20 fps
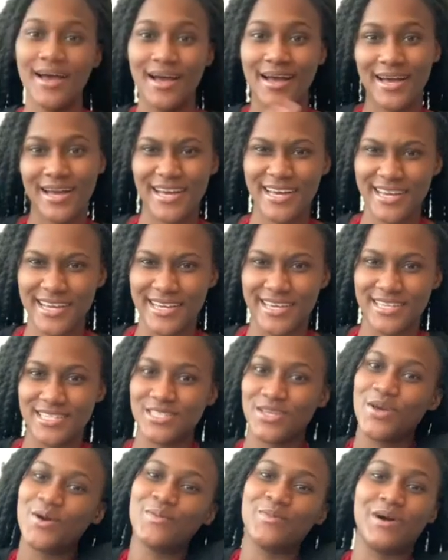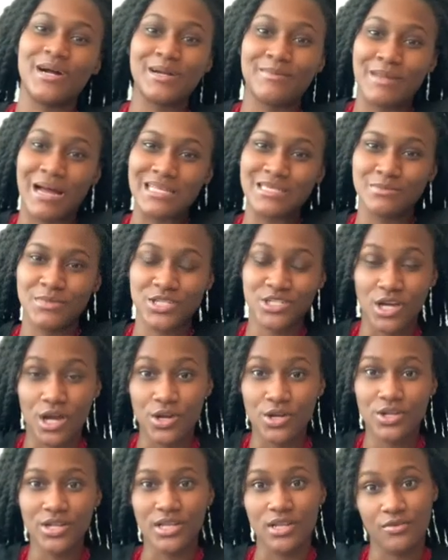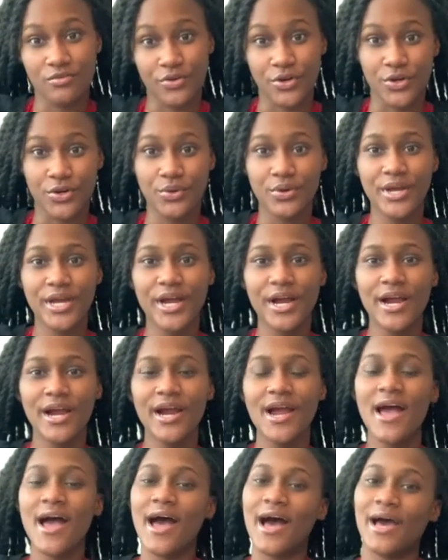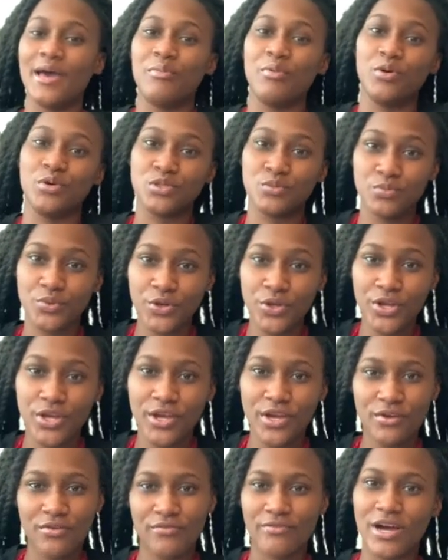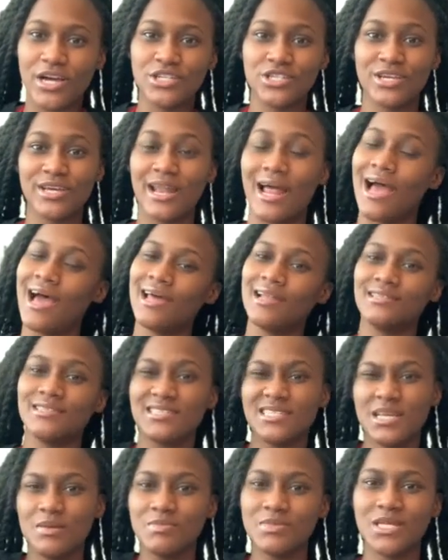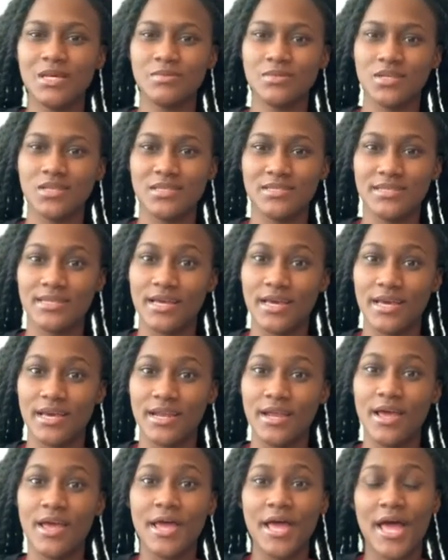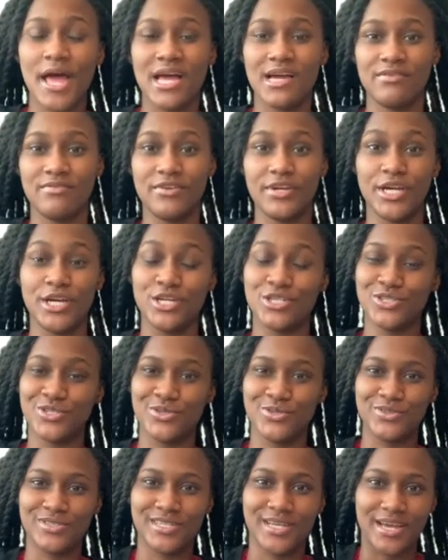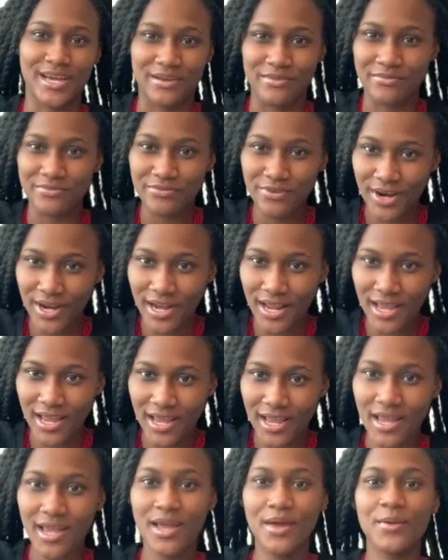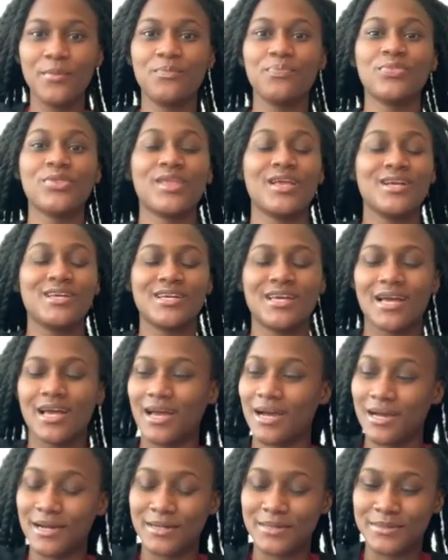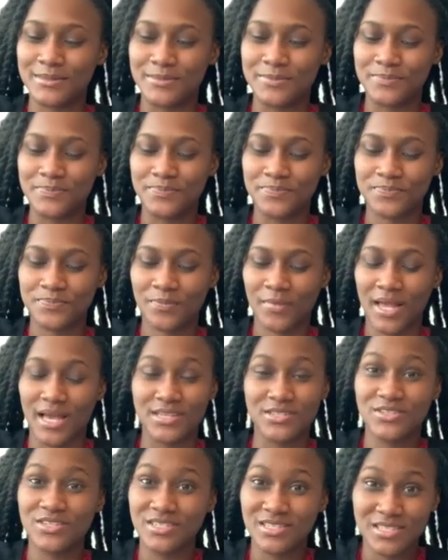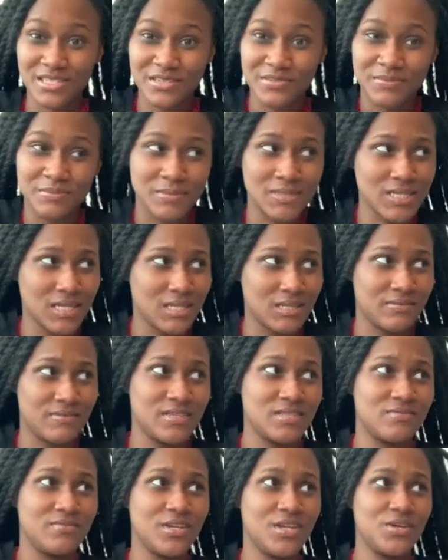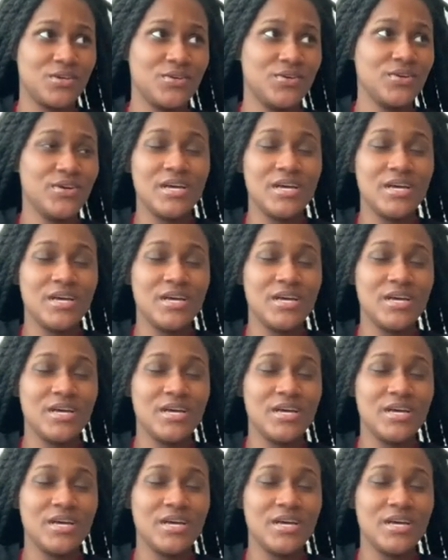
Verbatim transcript: hi guys welcome back to my channel and if you're new here i post beauty fashion and some tips on the side every tuesday and friday um, as you can see from the title of this video